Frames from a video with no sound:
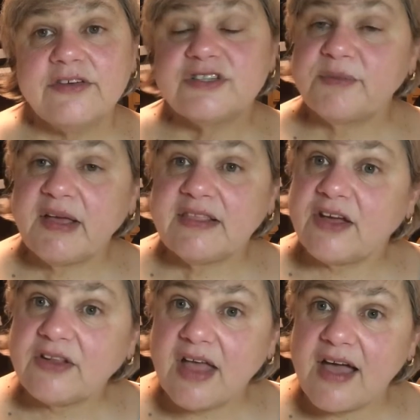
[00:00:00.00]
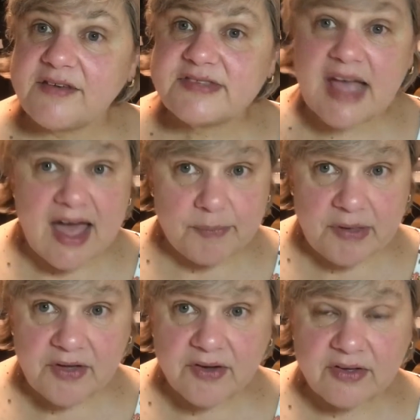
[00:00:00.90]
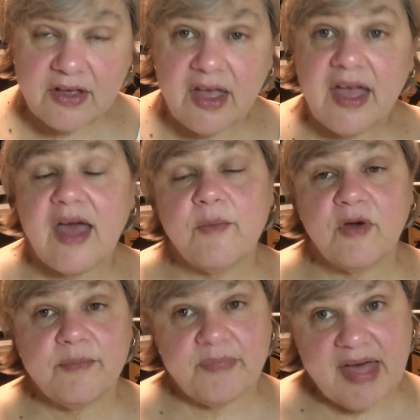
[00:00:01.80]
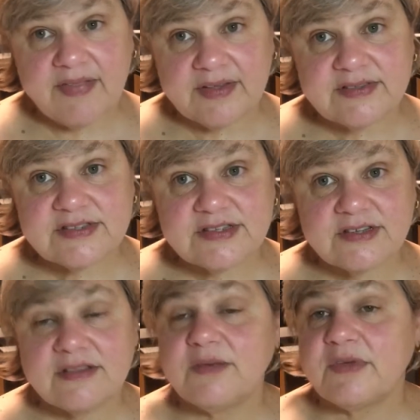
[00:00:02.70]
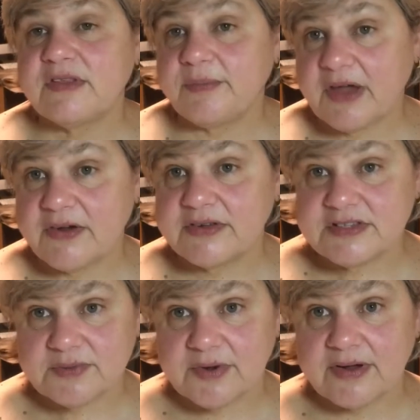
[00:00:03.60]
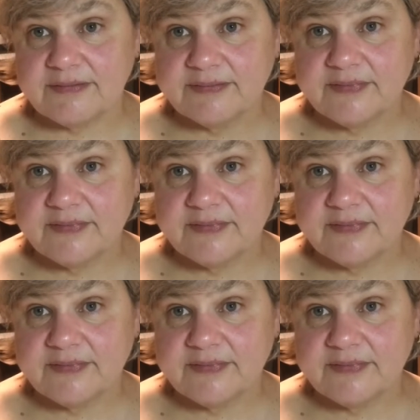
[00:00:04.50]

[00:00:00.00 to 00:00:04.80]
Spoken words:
to make their lives happier and more balanced than what their parents were.